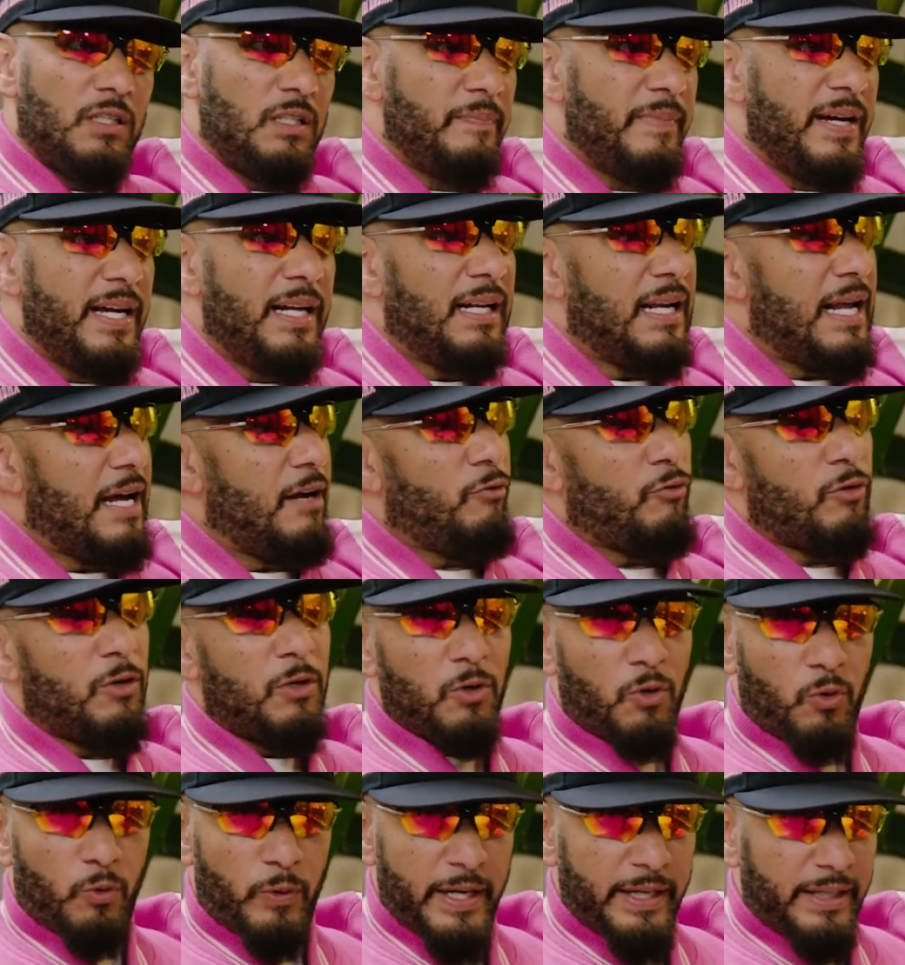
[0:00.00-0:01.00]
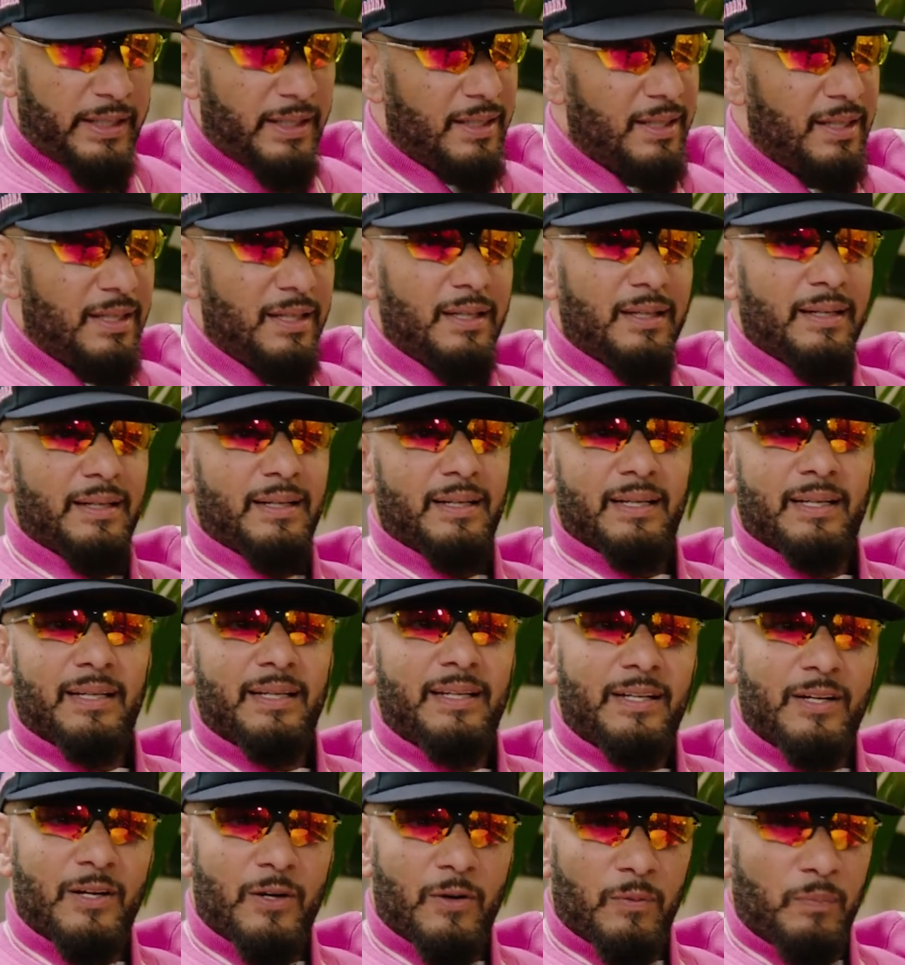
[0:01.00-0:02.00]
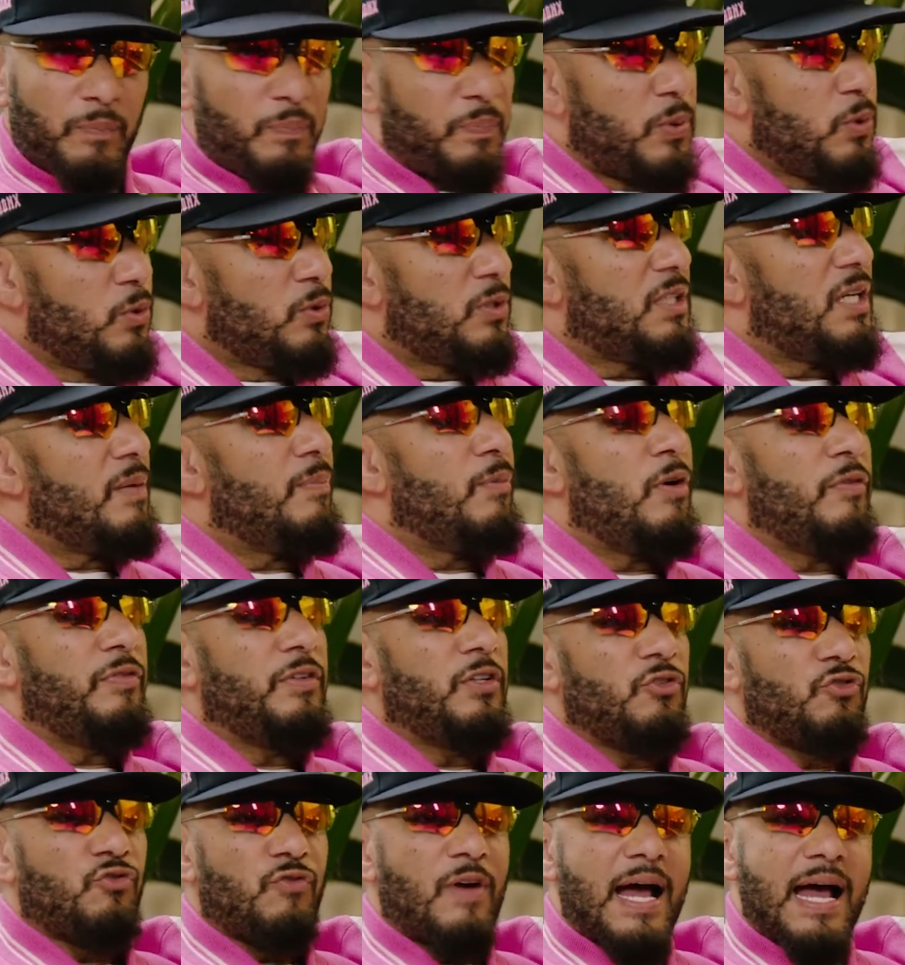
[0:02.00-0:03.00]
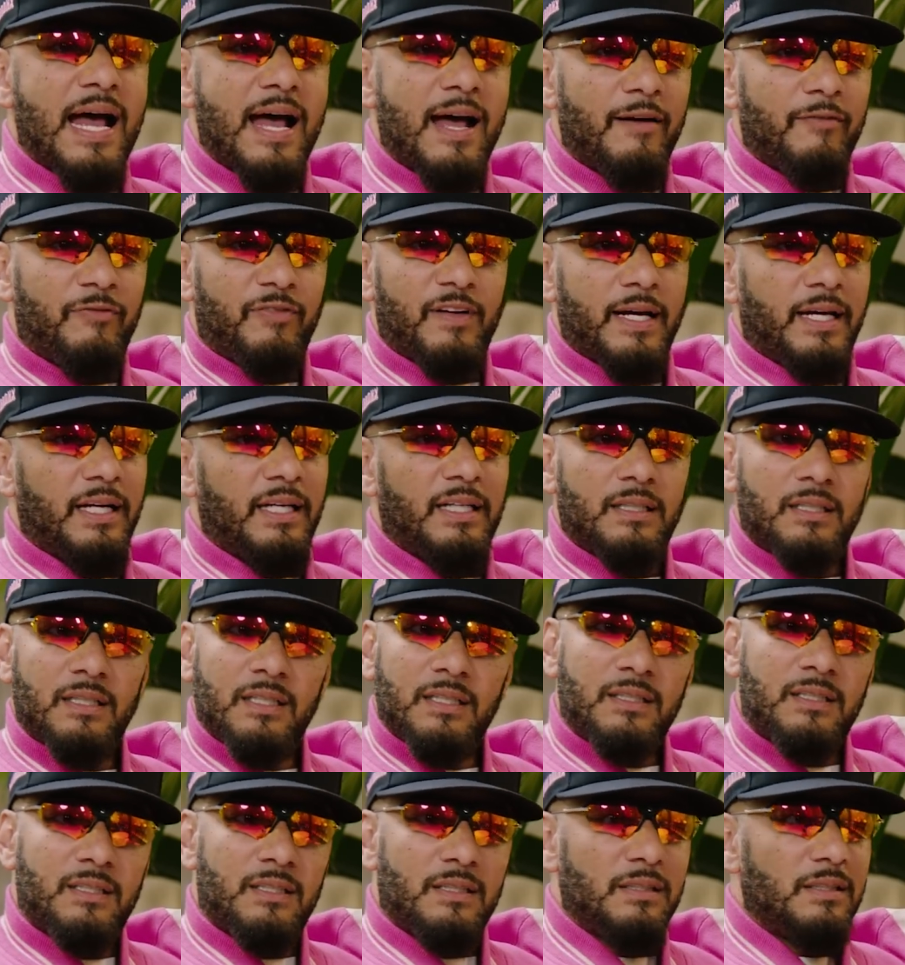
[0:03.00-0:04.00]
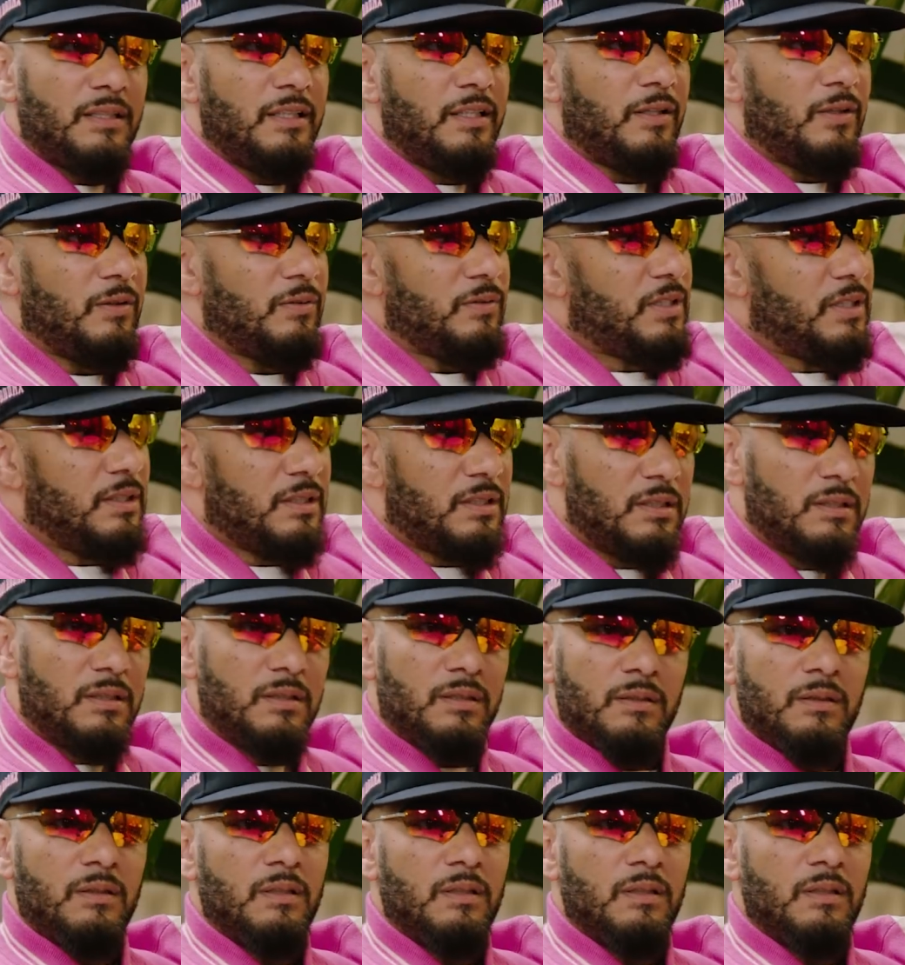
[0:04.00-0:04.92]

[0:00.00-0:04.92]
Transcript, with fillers: He made it like real quick, you know, pull something off the drive. Like it's, it's you know, just,